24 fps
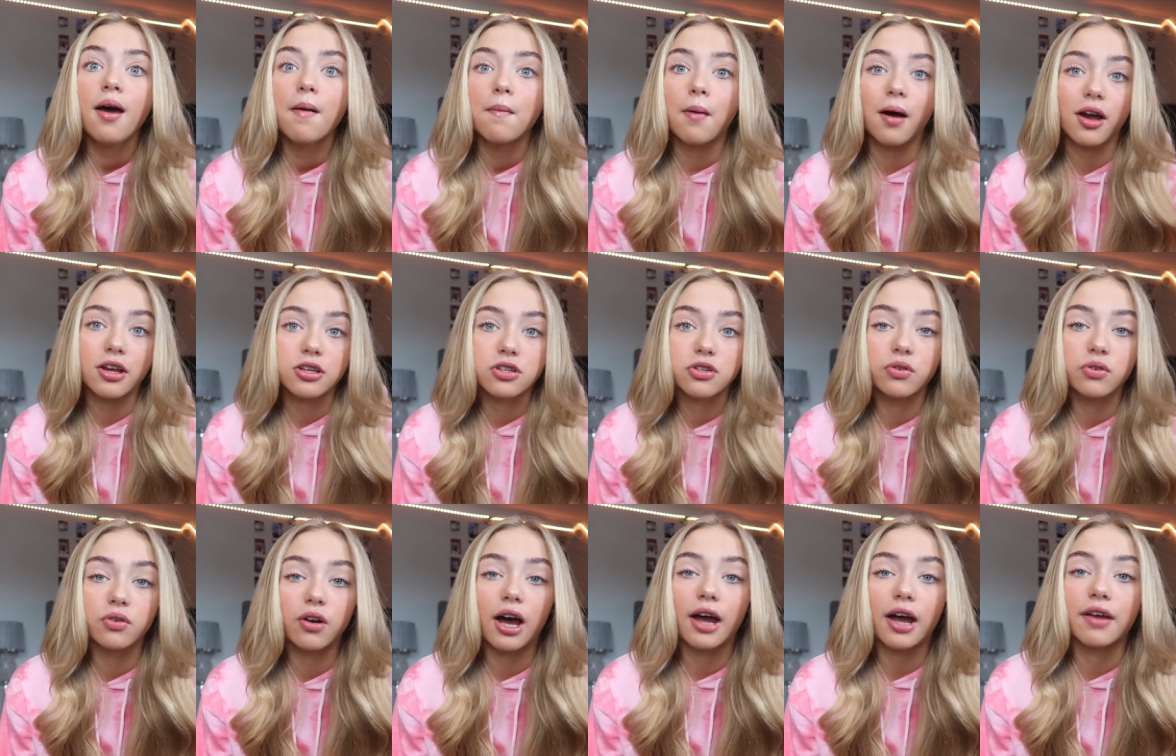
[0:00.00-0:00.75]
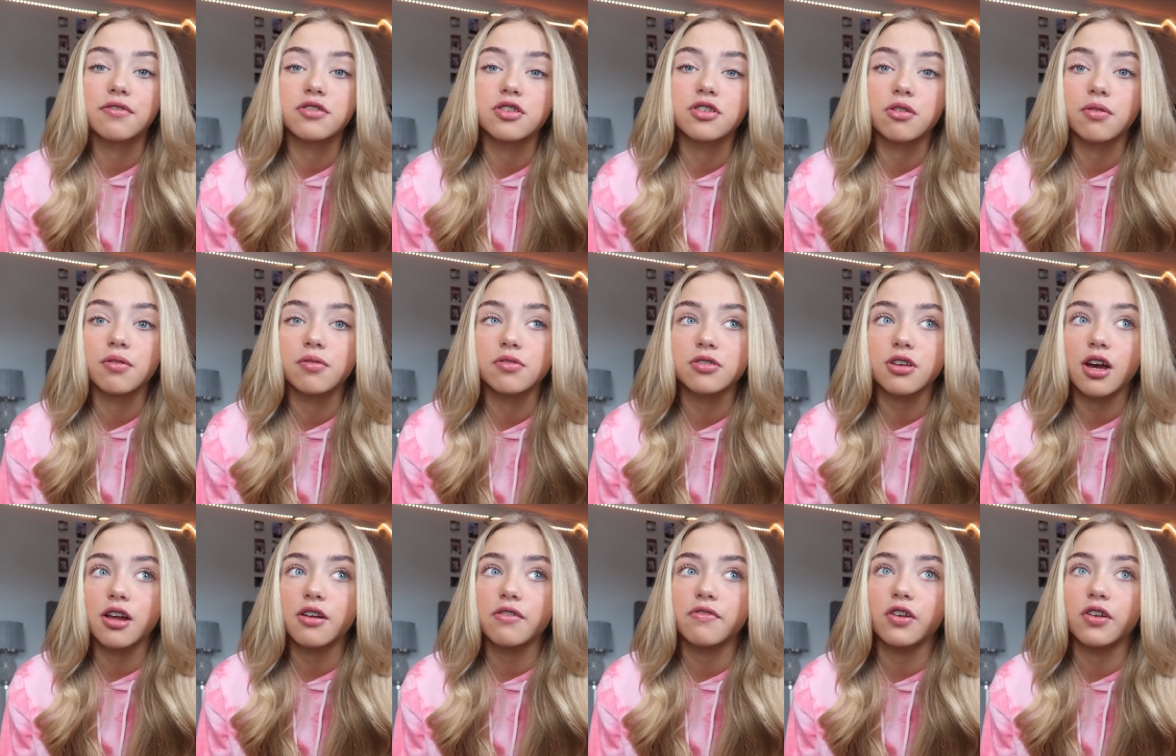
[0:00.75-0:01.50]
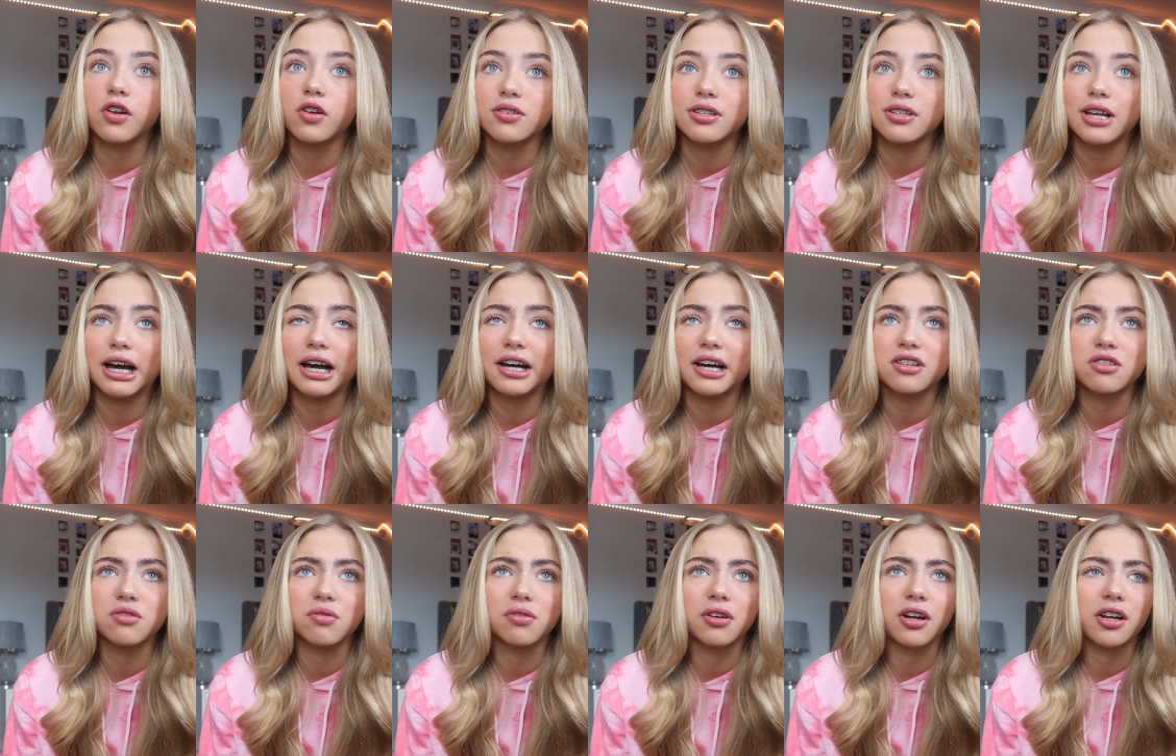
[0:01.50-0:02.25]
personal life, so it was kind of a lot to
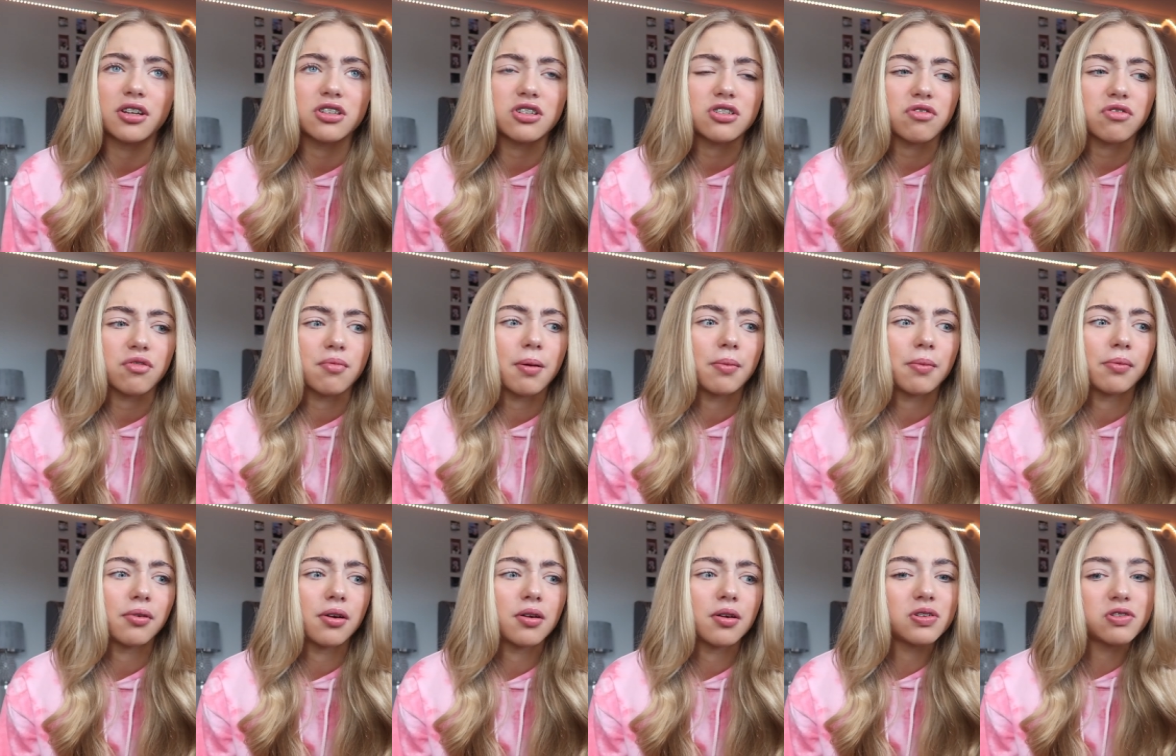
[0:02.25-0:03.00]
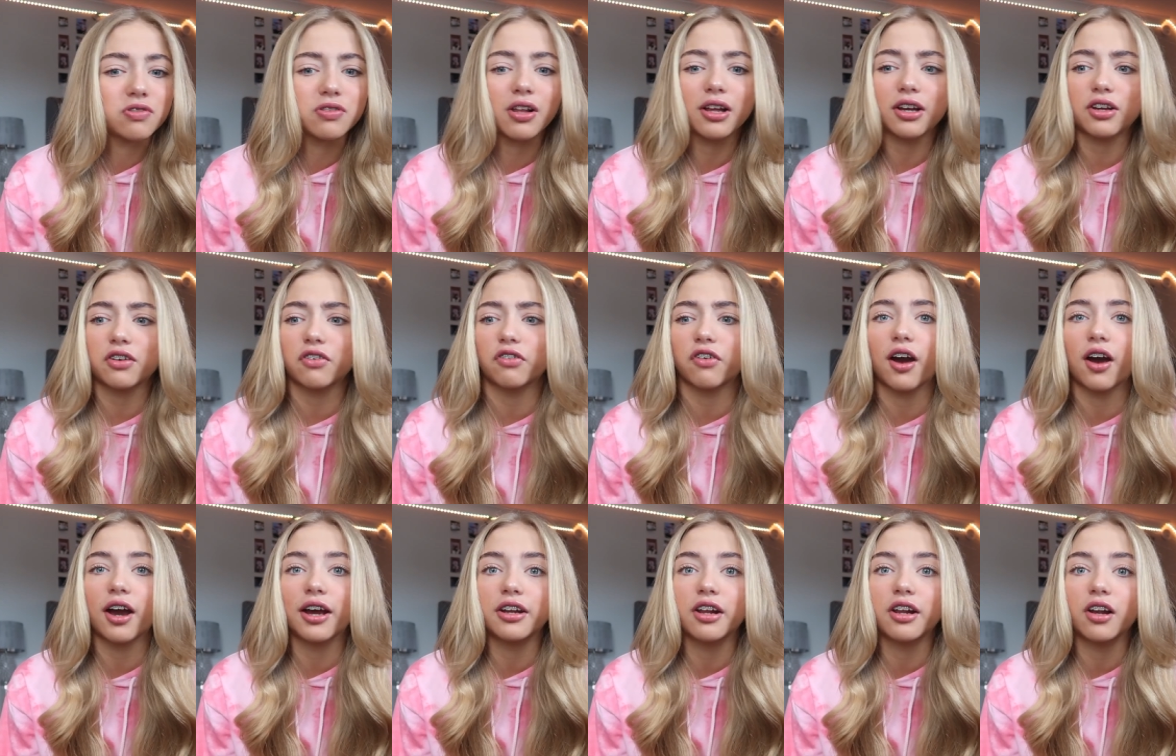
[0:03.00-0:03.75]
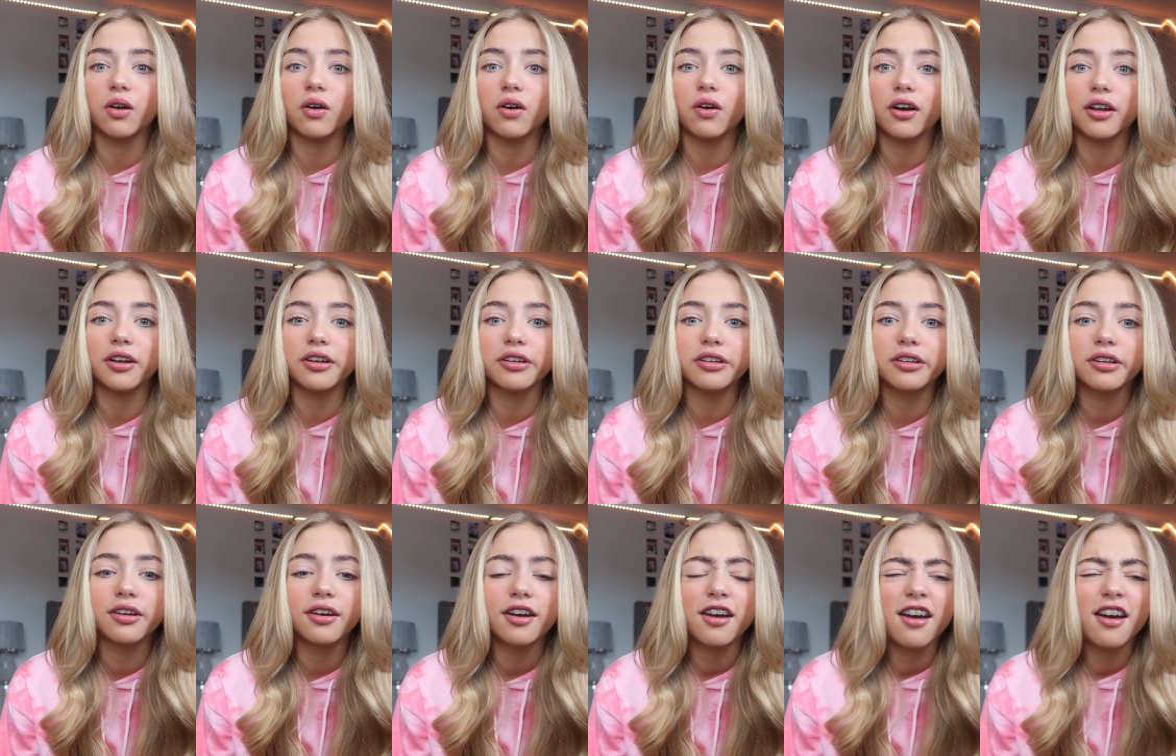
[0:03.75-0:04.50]
handle, and I just remember I was like crying a lot, and
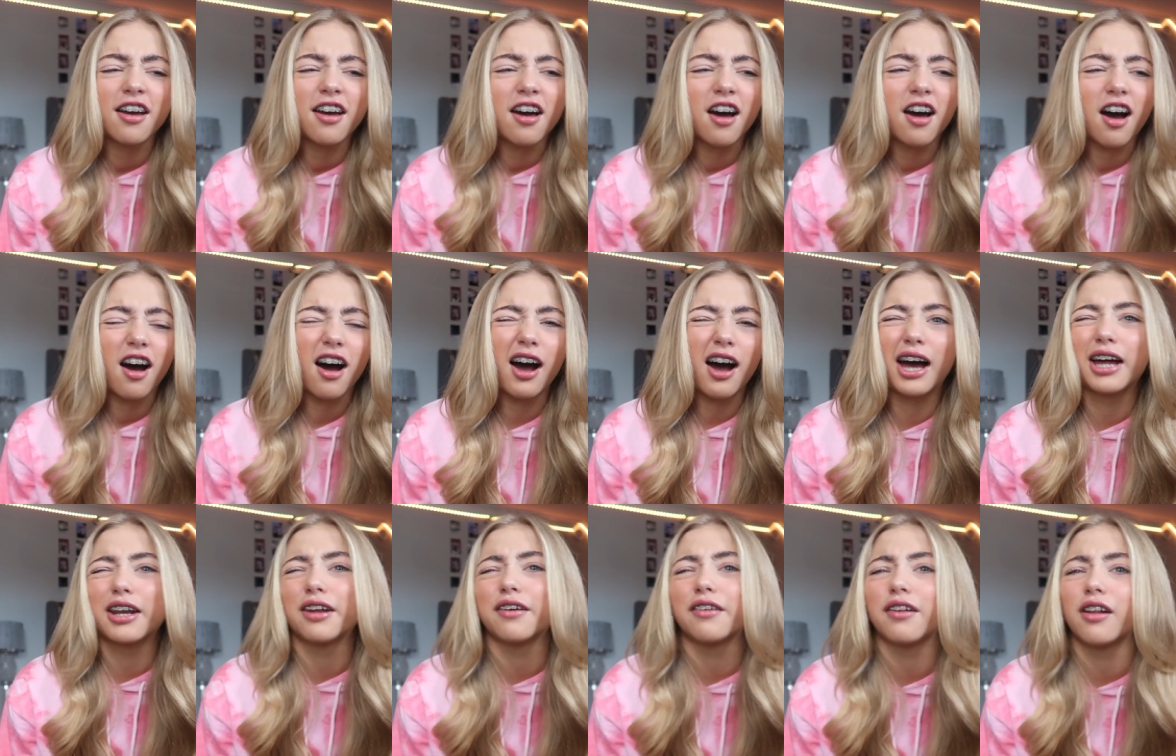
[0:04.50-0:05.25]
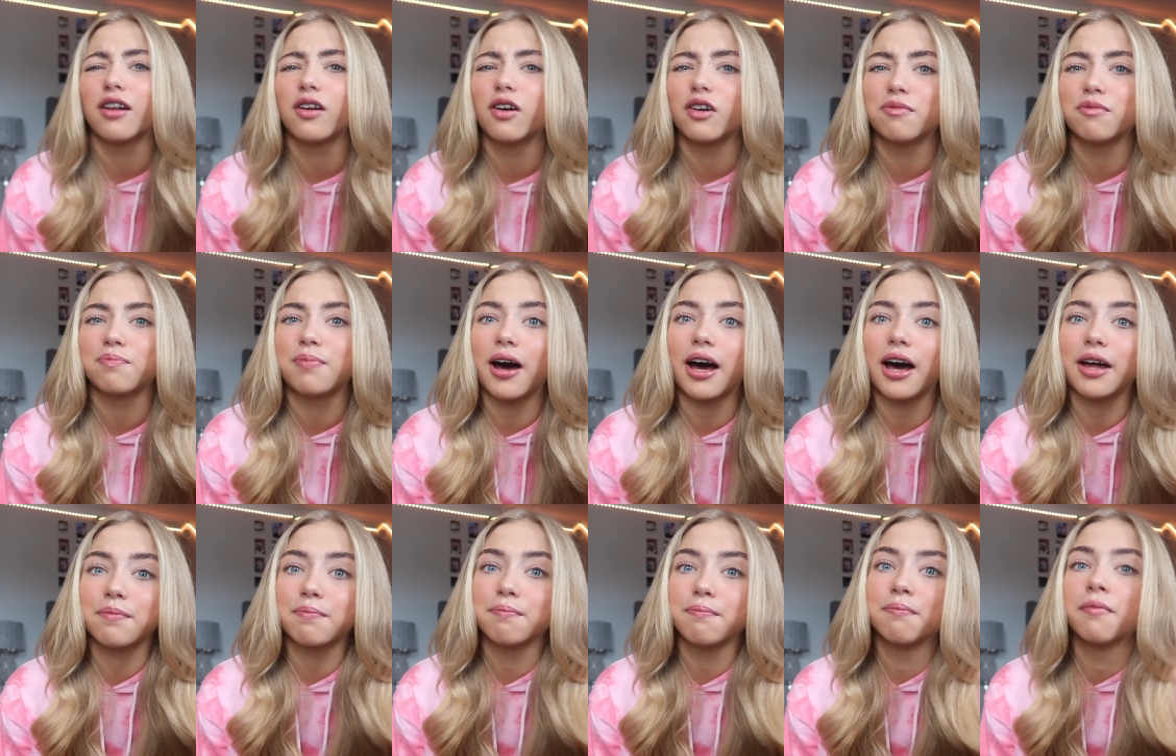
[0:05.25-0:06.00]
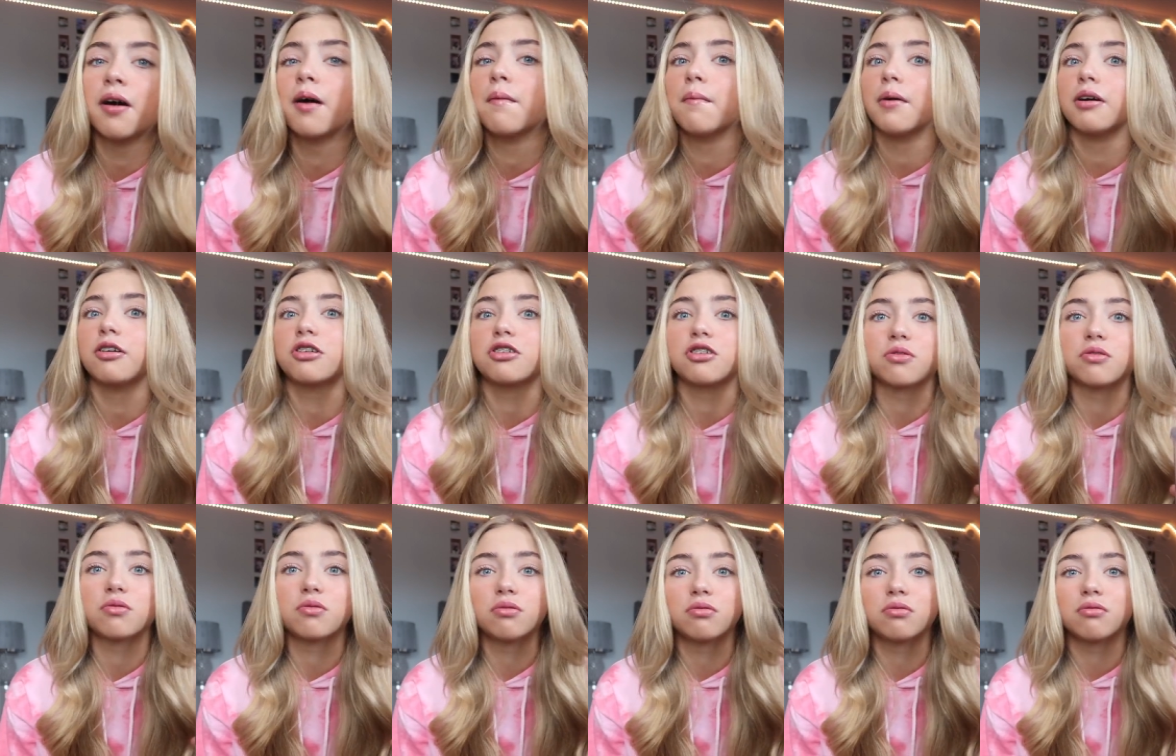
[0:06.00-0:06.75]
I had a lot of bad
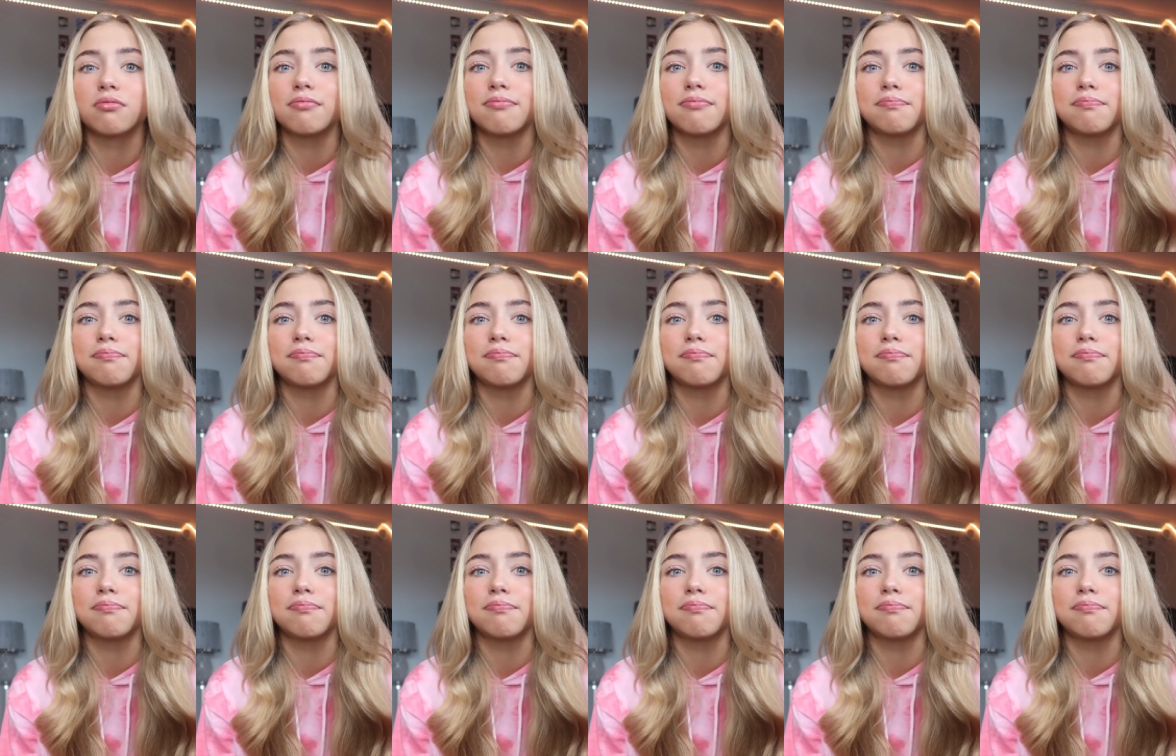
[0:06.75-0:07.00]
emotional